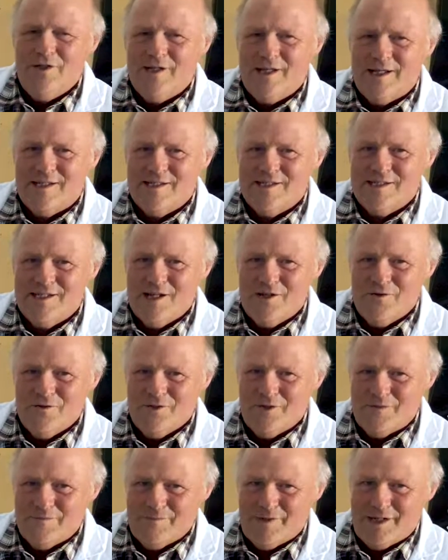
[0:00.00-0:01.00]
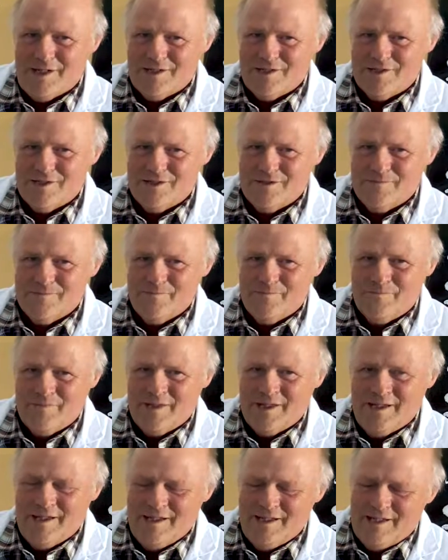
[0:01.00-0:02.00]
that sound it makes.
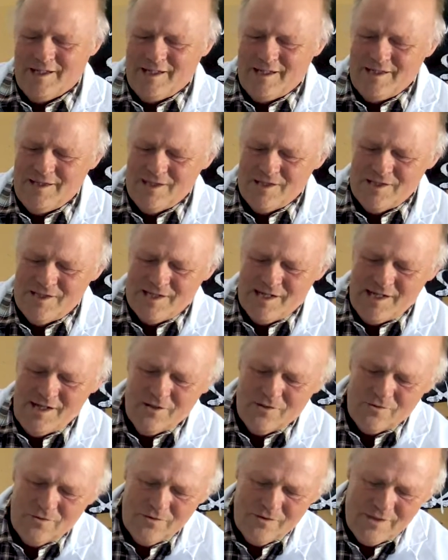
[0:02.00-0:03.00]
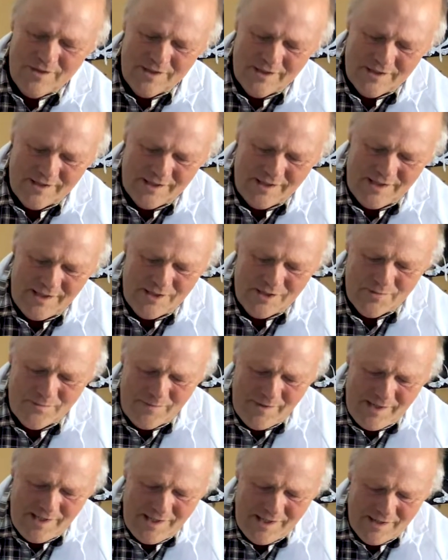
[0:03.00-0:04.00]
And the sound is
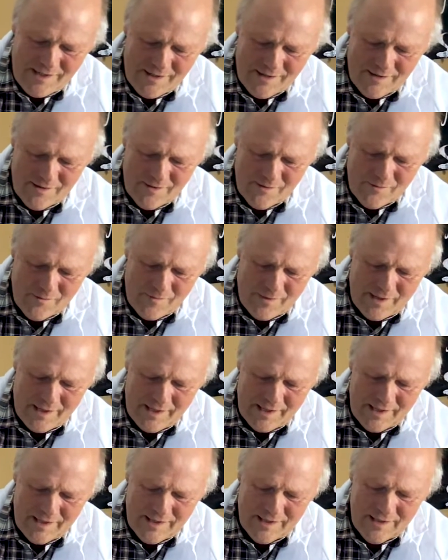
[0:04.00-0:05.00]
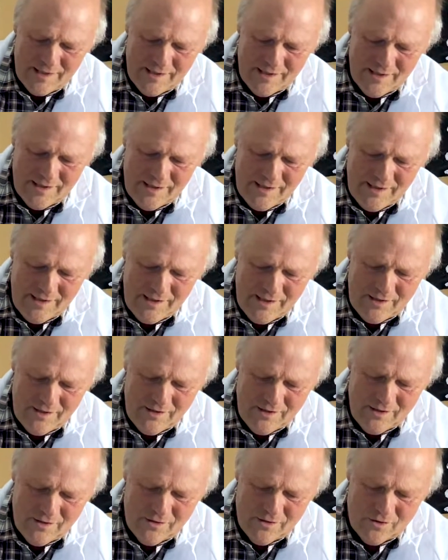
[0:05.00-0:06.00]
made by
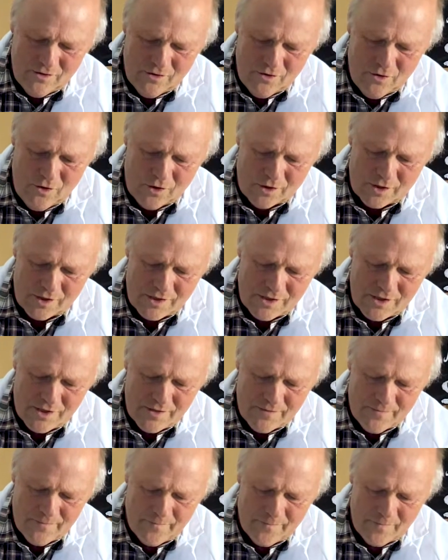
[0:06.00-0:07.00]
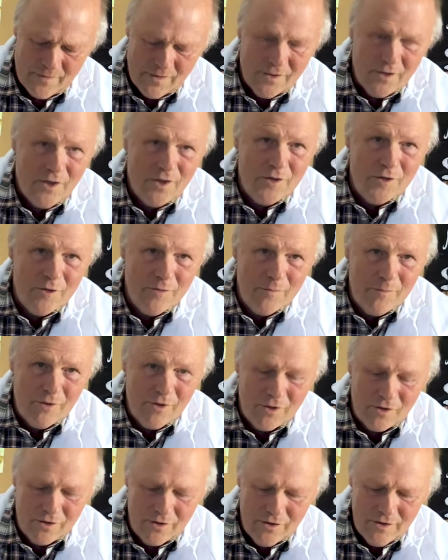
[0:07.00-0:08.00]
little hooks on the
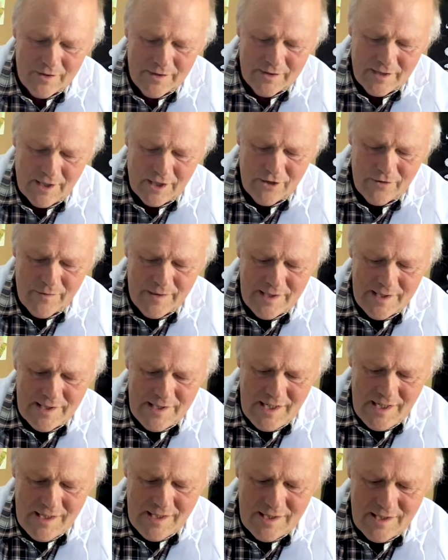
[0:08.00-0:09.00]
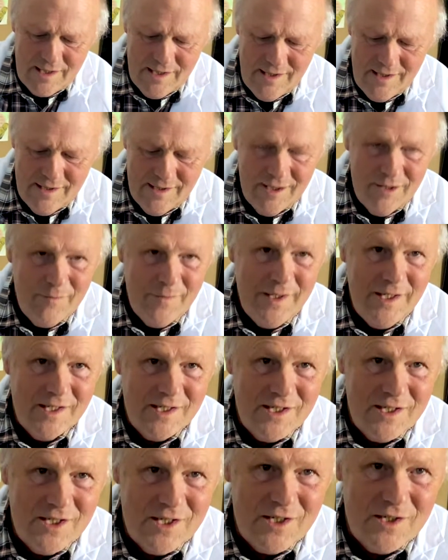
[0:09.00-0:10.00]
ball that are intended to make it
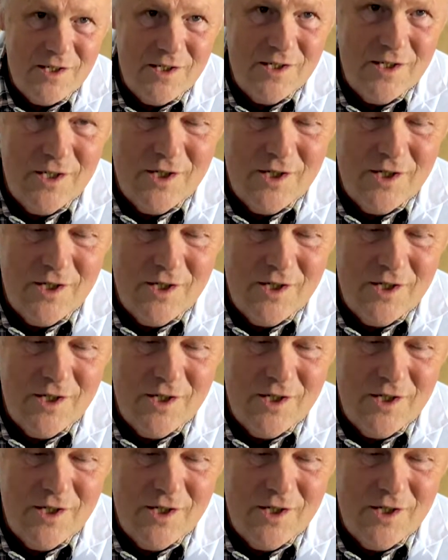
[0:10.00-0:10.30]
stick to the